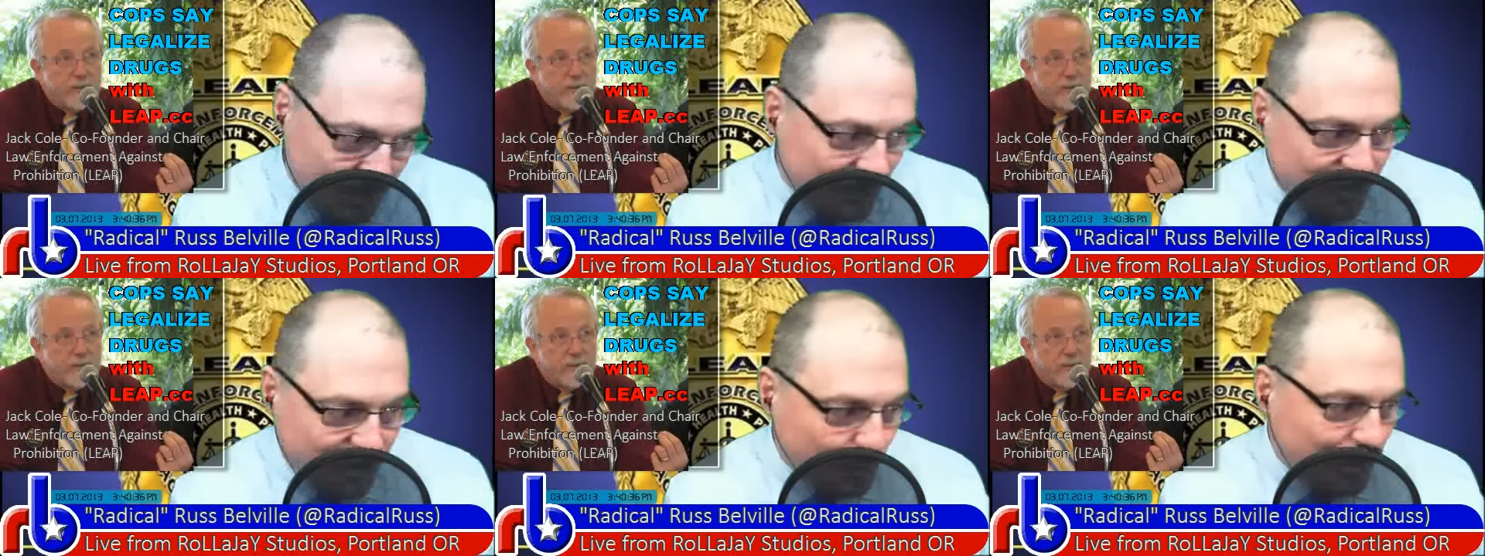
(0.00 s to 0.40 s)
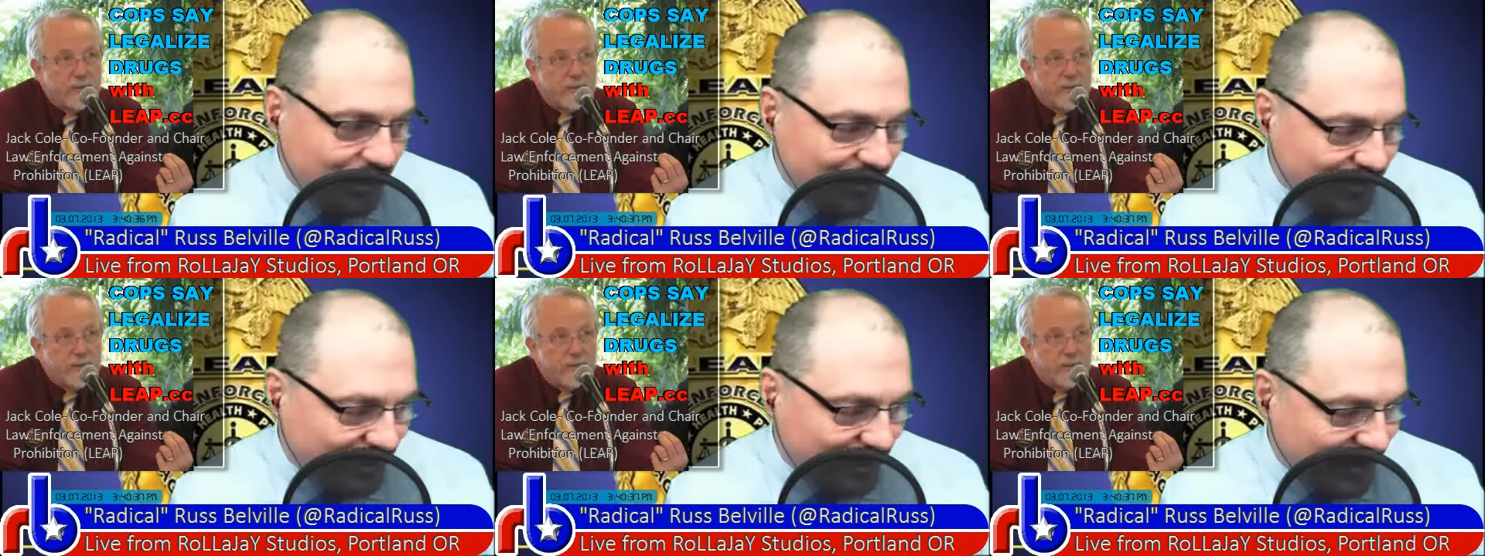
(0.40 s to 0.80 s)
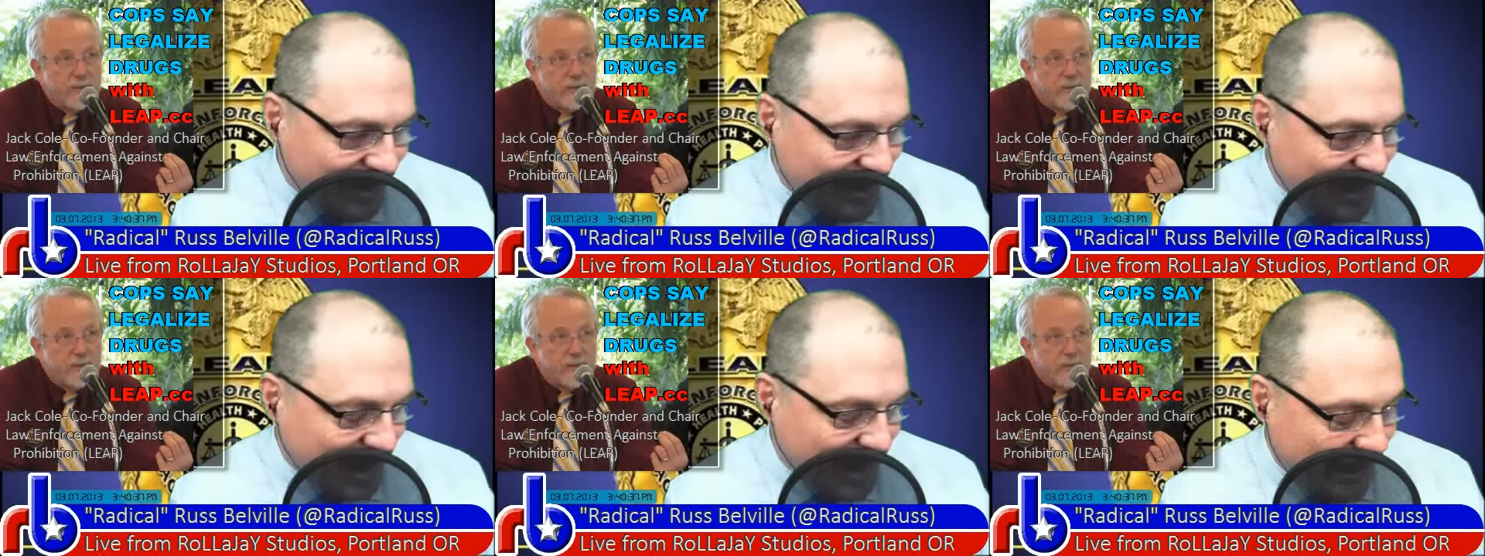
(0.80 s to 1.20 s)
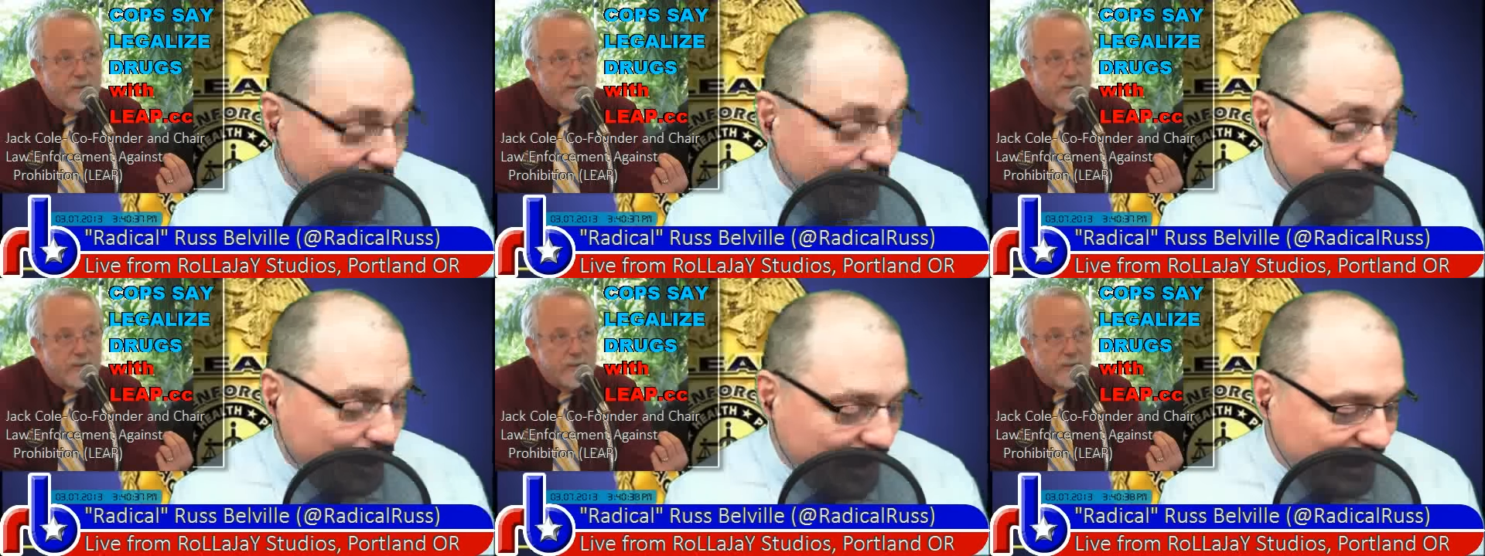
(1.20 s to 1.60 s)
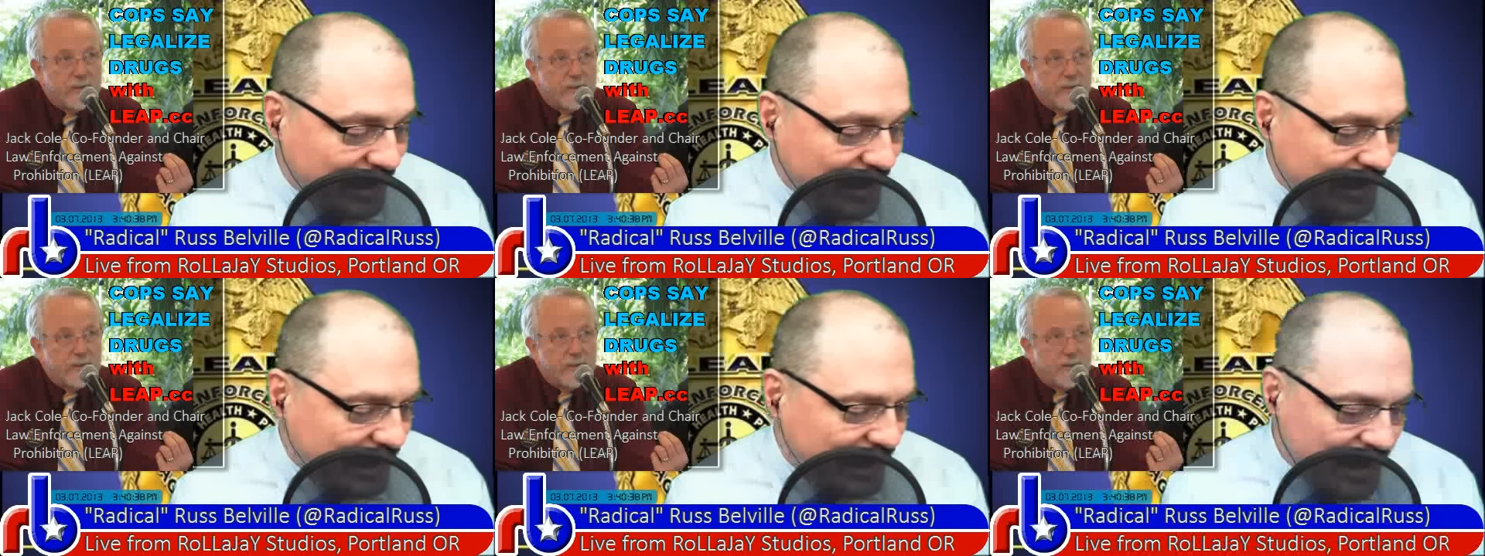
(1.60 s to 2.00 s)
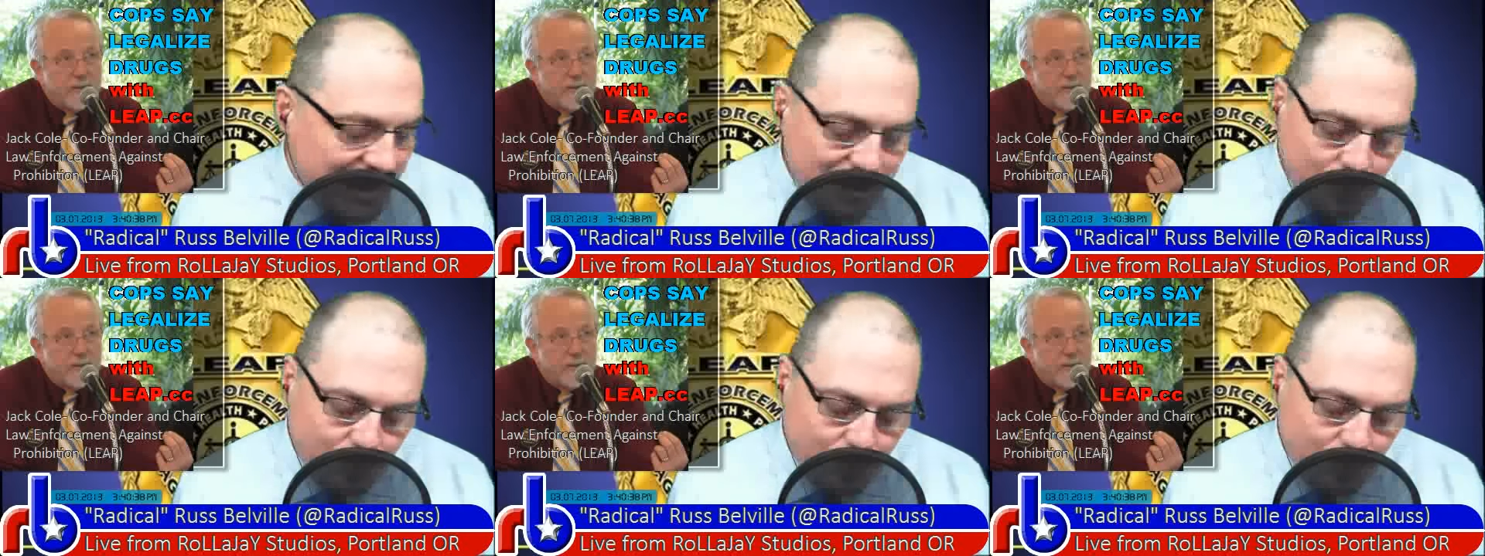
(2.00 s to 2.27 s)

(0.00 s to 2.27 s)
Speaker 1: and misdoings in the uh, LAPD,